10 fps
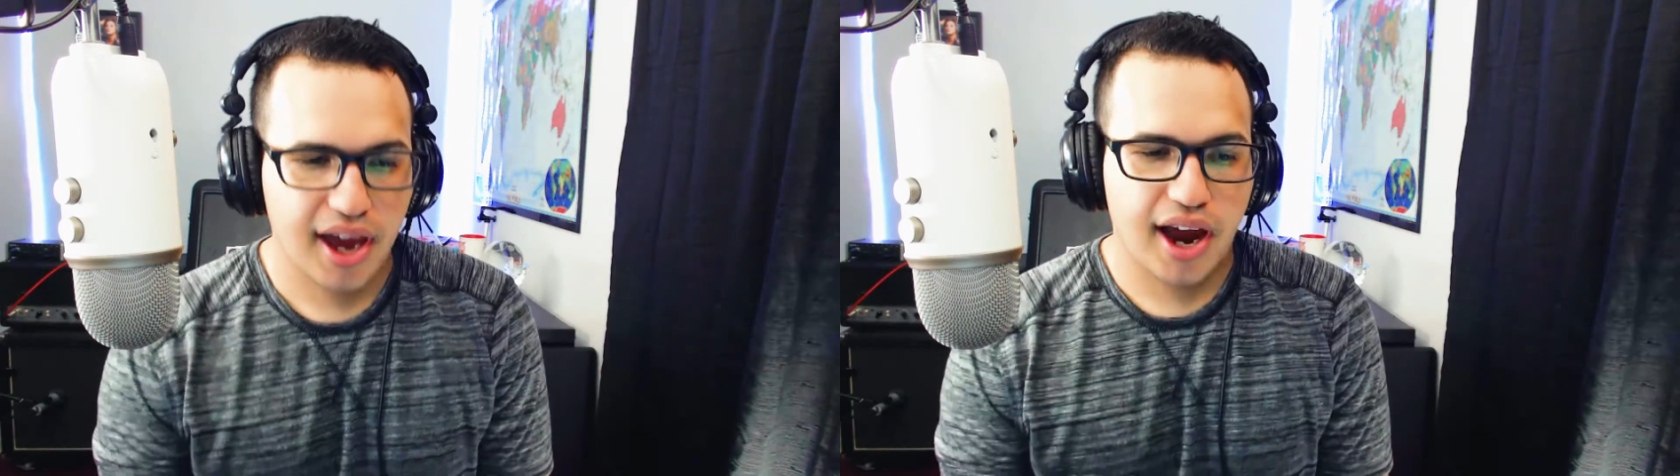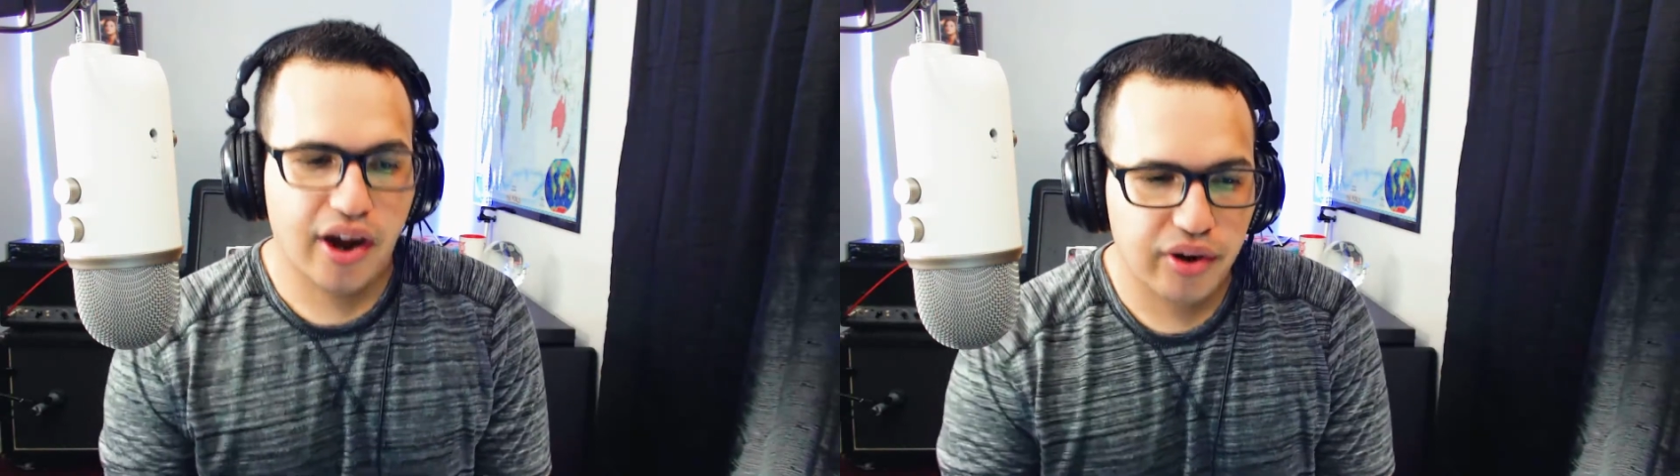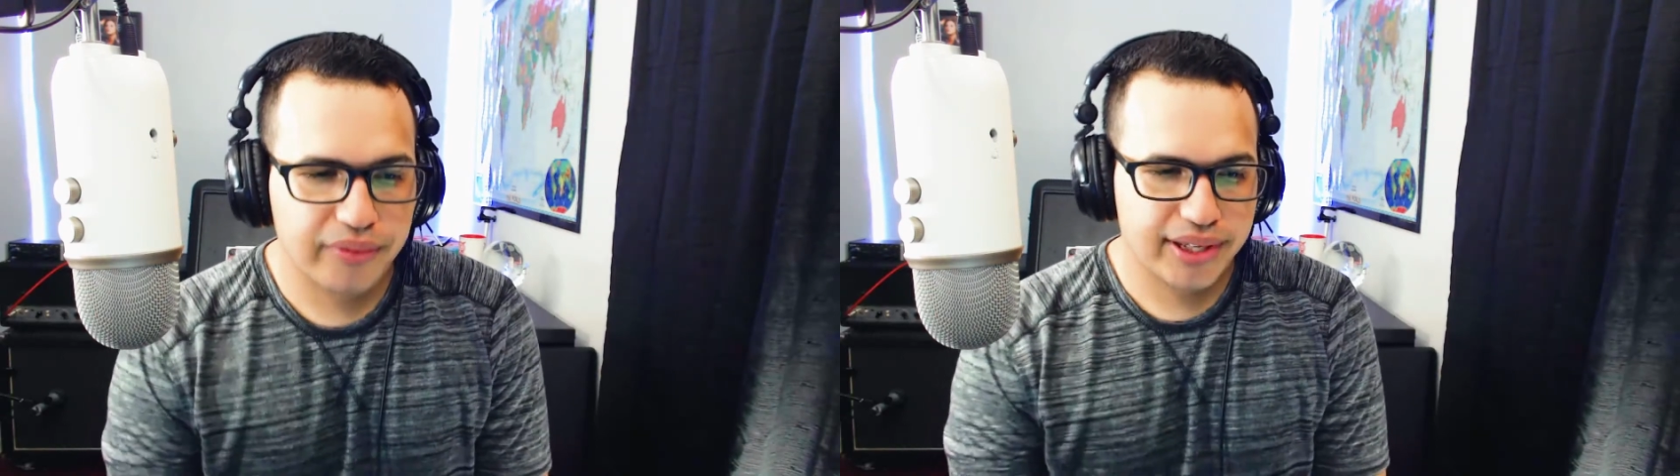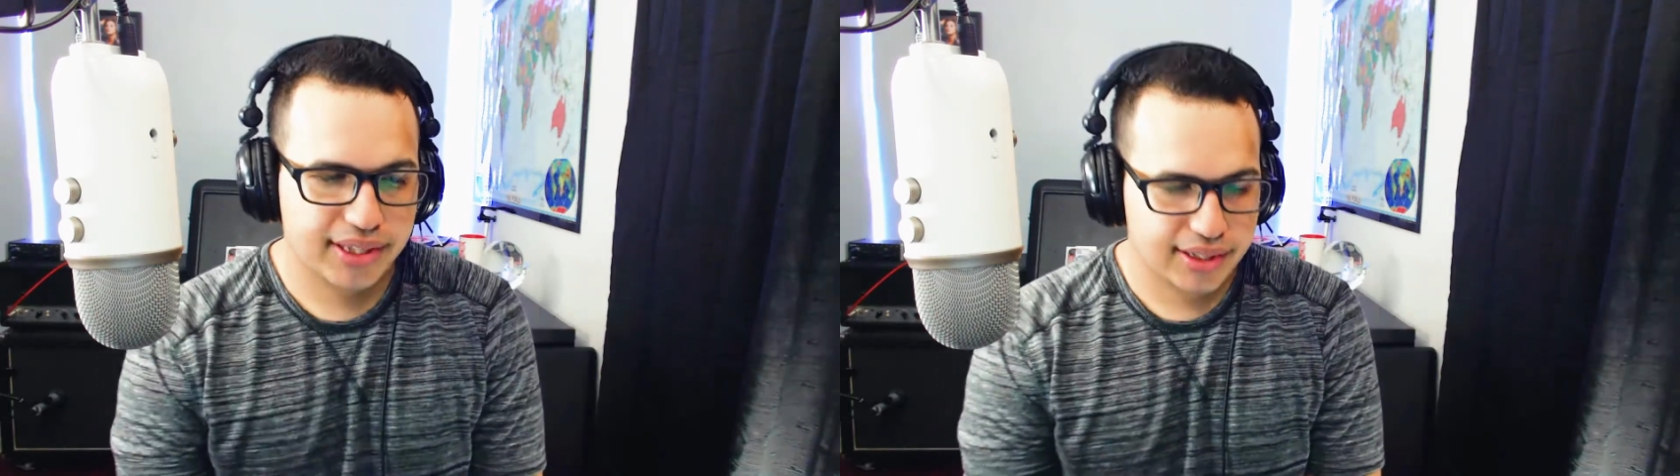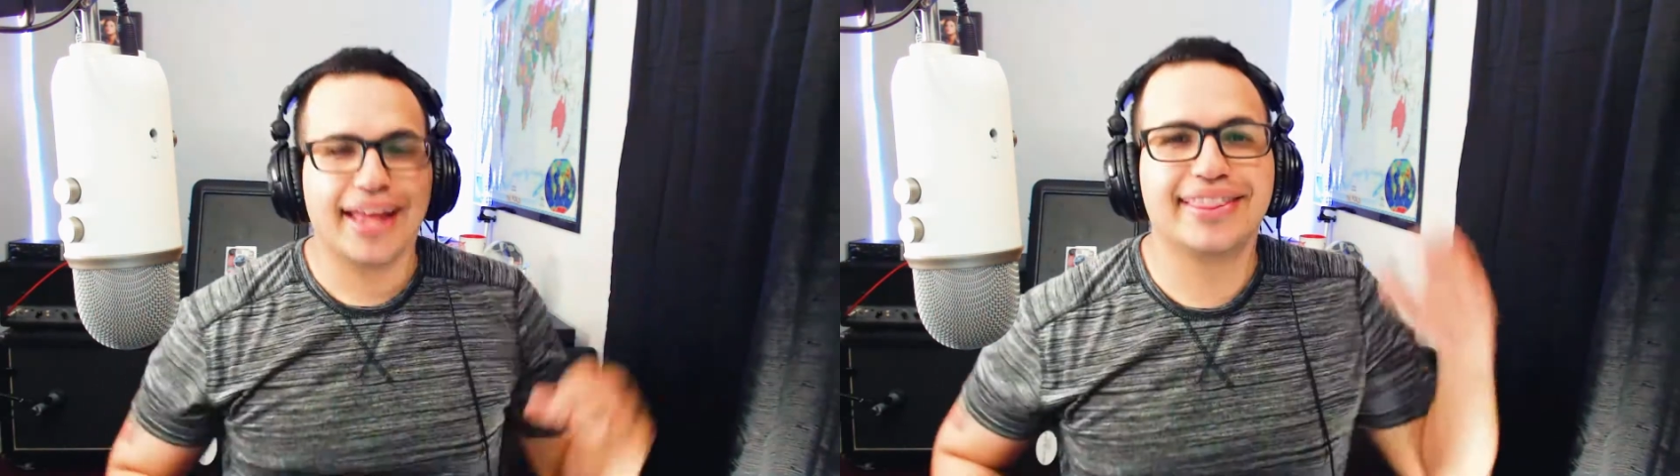out of
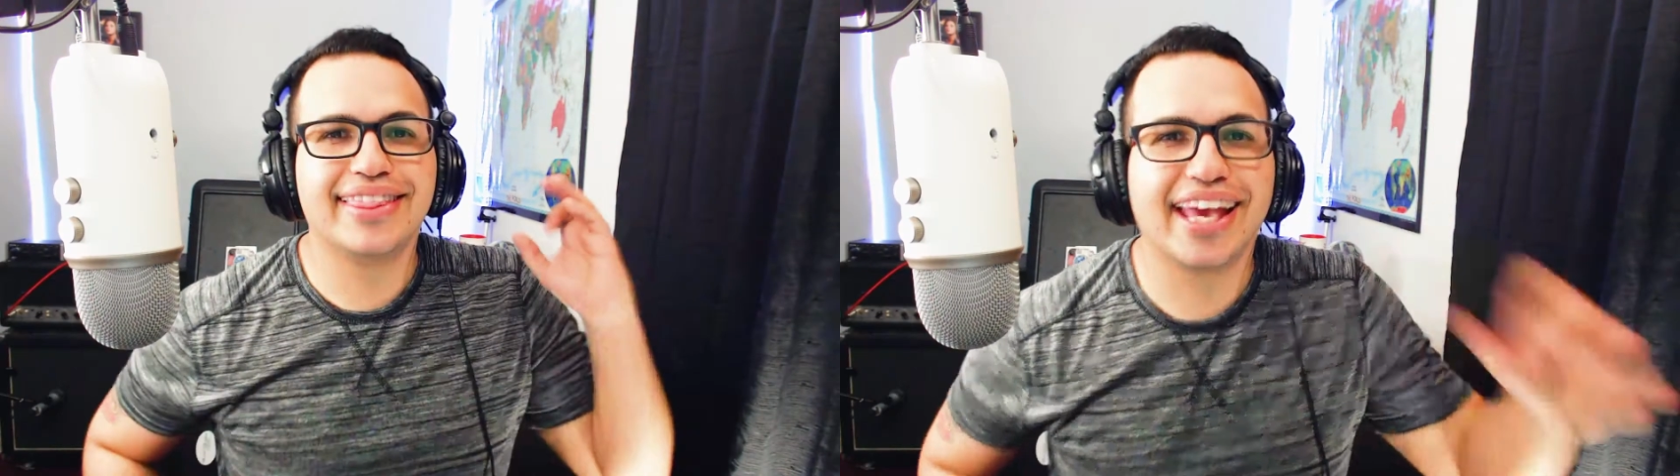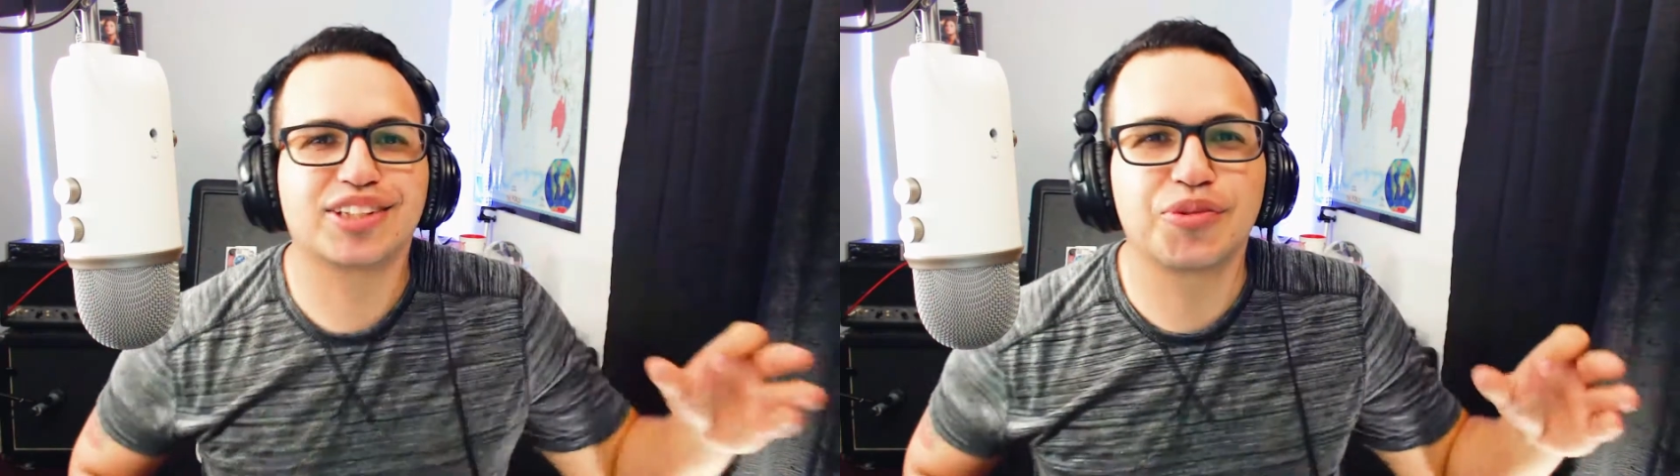it. Next,